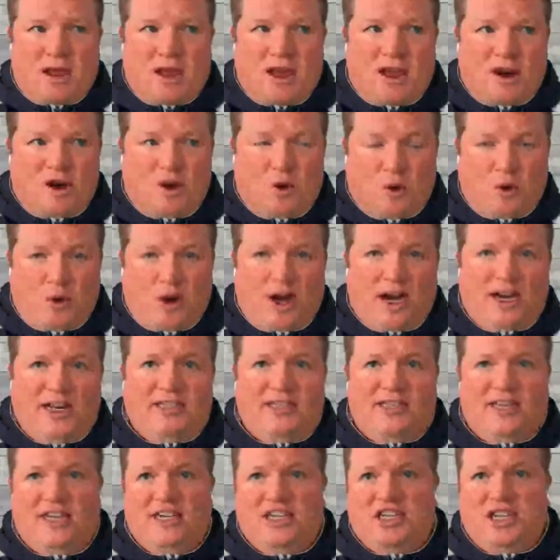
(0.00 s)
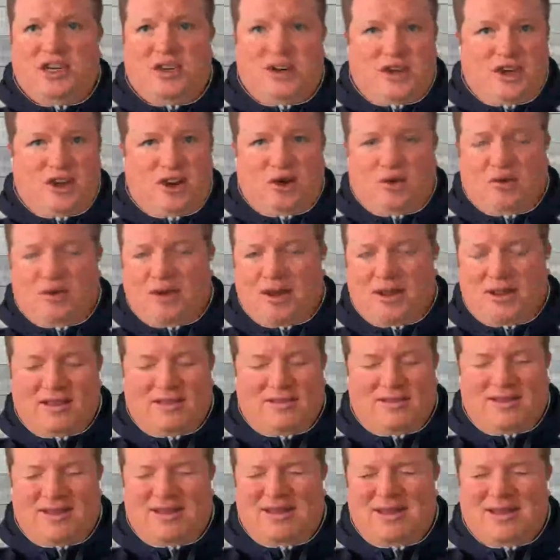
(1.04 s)
an organization you know in
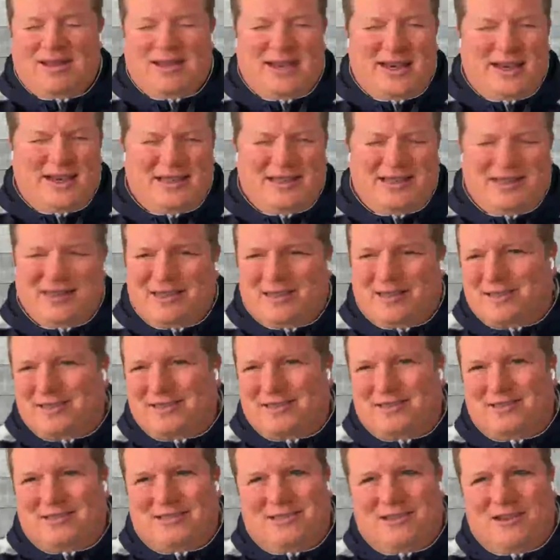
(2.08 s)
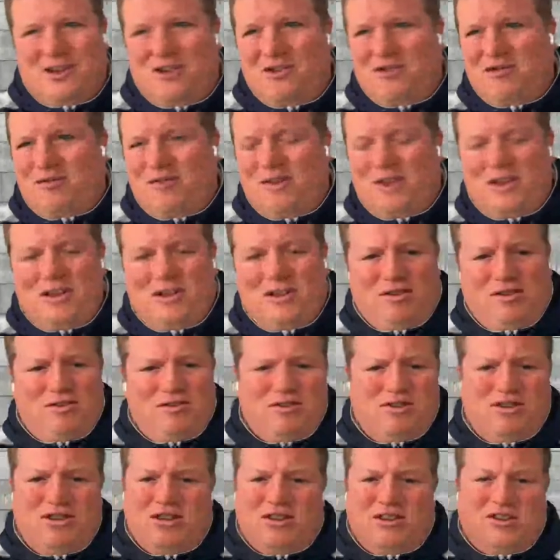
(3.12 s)
in this case it's learfield
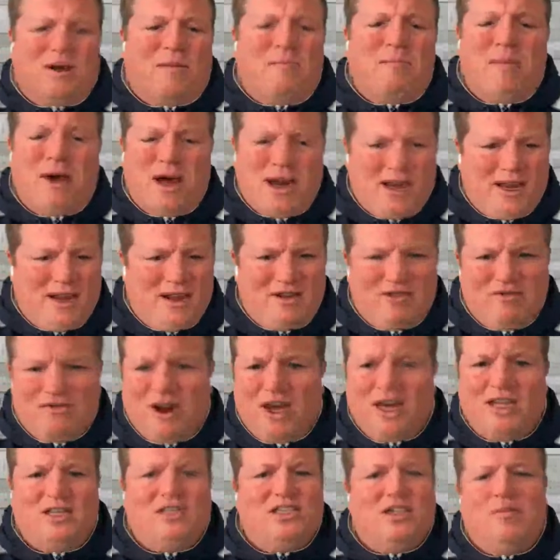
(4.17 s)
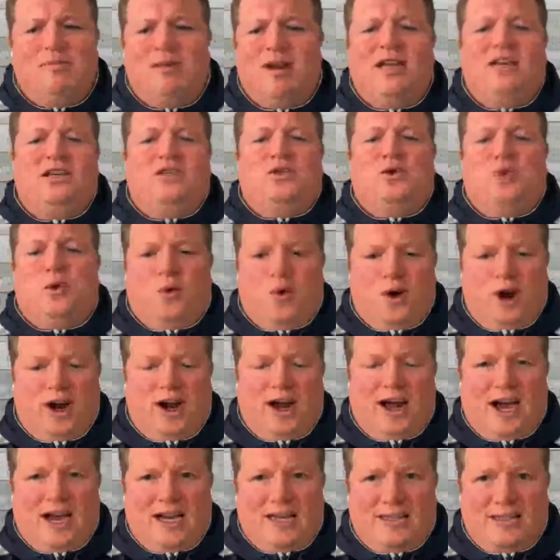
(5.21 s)
or somebody right somebody is
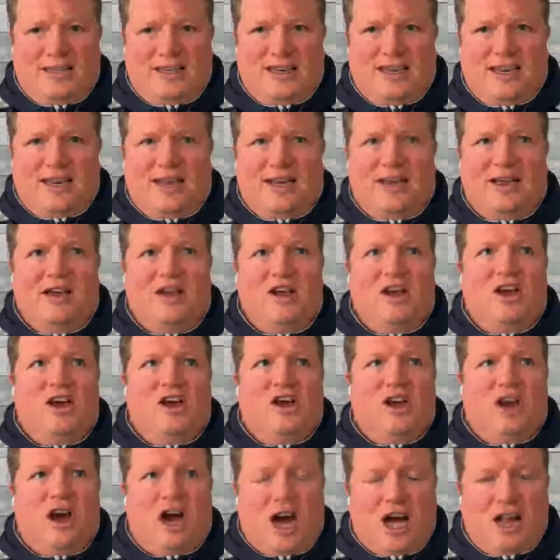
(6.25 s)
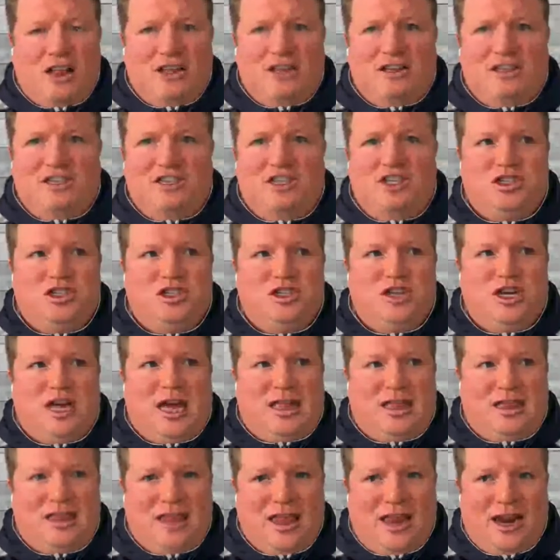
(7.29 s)
organizing college
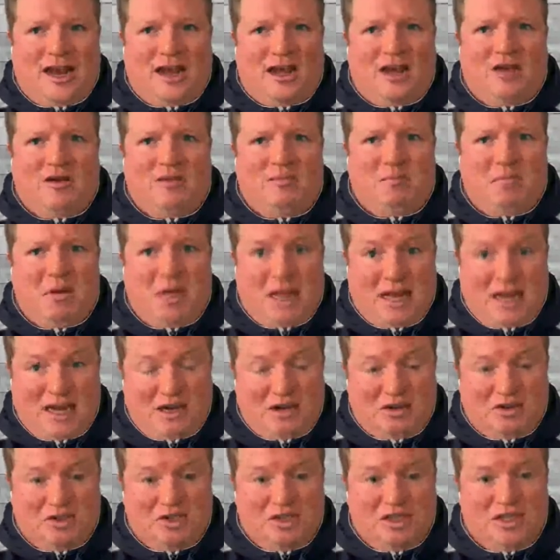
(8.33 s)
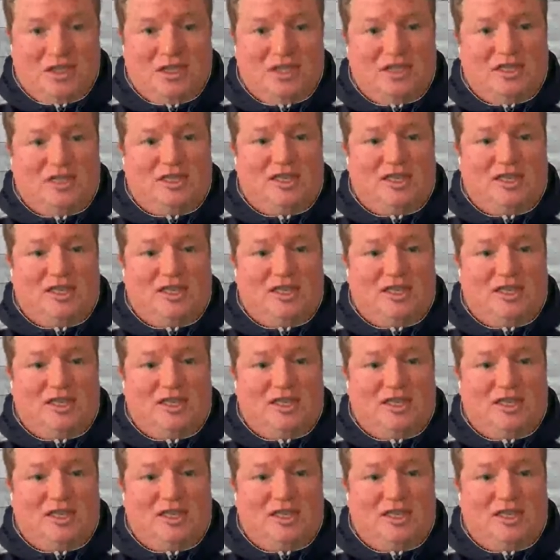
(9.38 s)
athletic players to